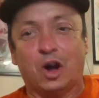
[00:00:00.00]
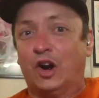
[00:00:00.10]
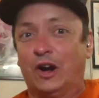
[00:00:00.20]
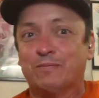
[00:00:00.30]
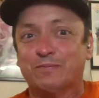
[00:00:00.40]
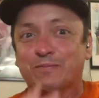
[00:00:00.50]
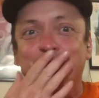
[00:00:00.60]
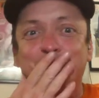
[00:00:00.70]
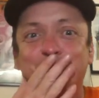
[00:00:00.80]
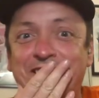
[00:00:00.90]
Oh, I'm sorry,
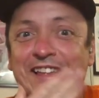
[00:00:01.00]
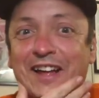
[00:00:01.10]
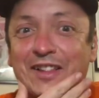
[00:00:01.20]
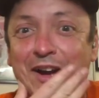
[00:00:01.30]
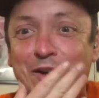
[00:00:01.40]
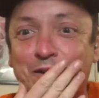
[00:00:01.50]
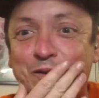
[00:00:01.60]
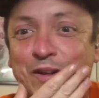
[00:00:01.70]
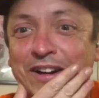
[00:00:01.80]
did I say that loud?